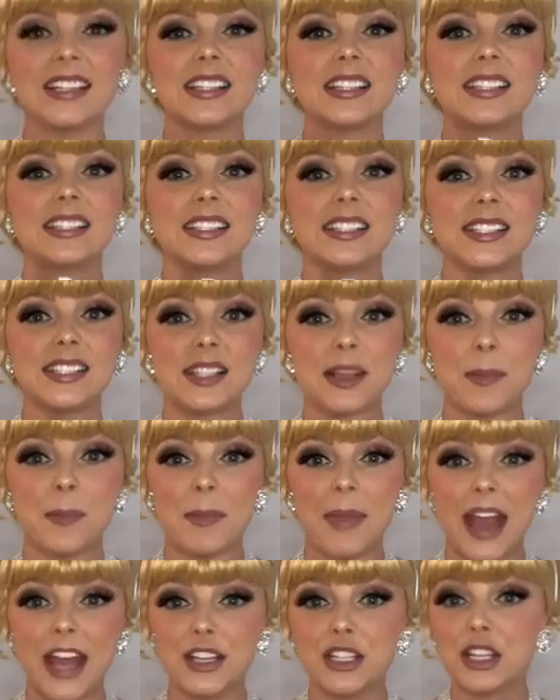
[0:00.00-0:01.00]

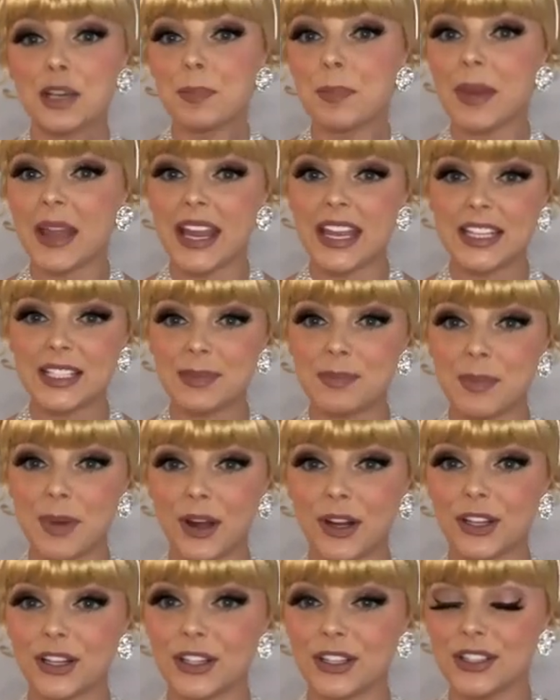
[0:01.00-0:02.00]
some magic paint
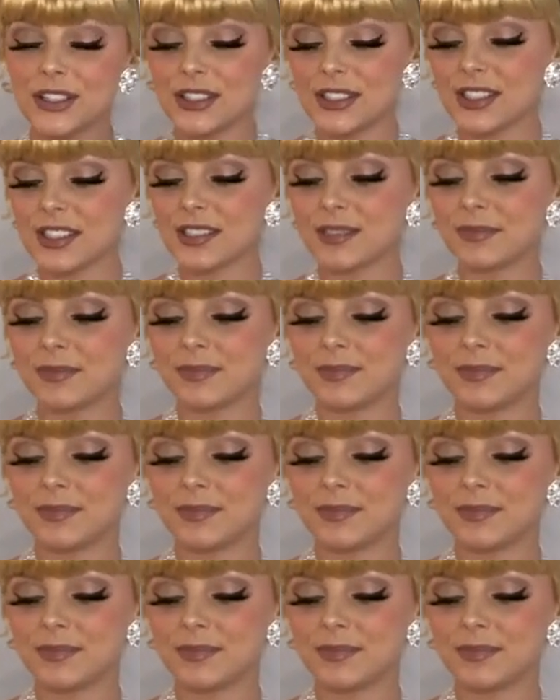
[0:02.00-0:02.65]
markers,